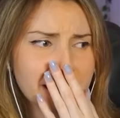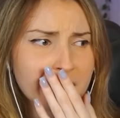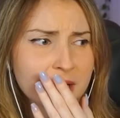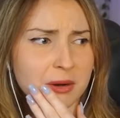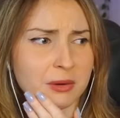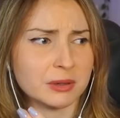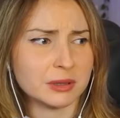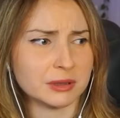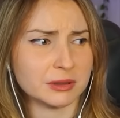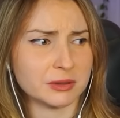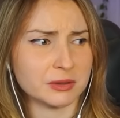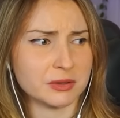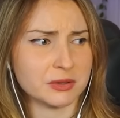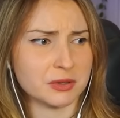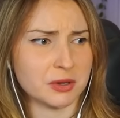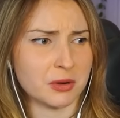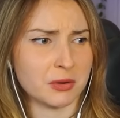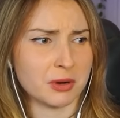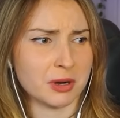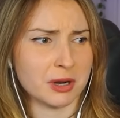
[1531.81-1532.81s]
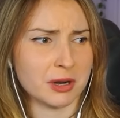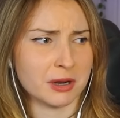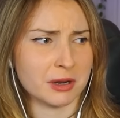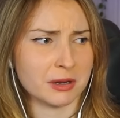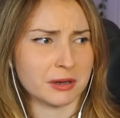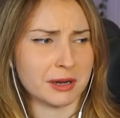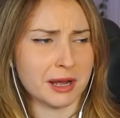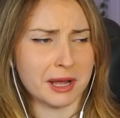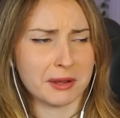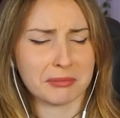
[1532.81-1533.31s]
Howard looks so
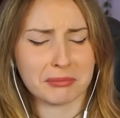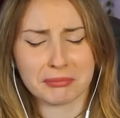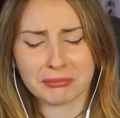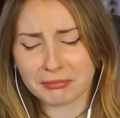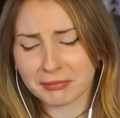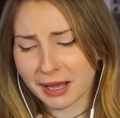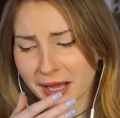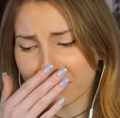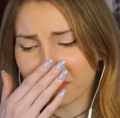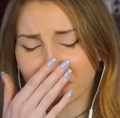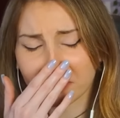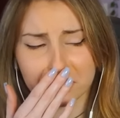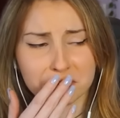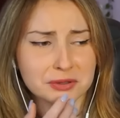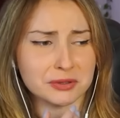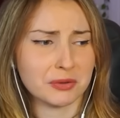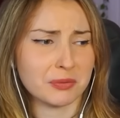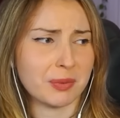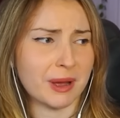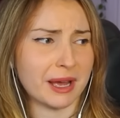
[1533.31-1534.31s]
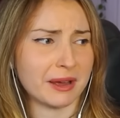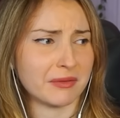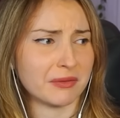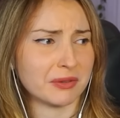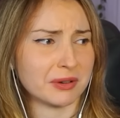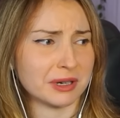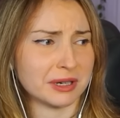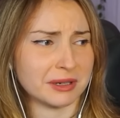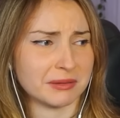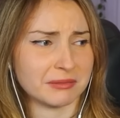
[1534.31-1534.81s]
hurt. I'm so bad
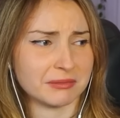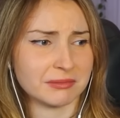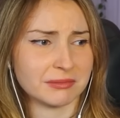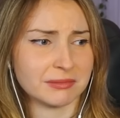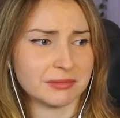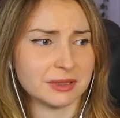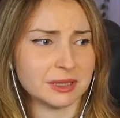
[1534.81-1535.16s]
at him.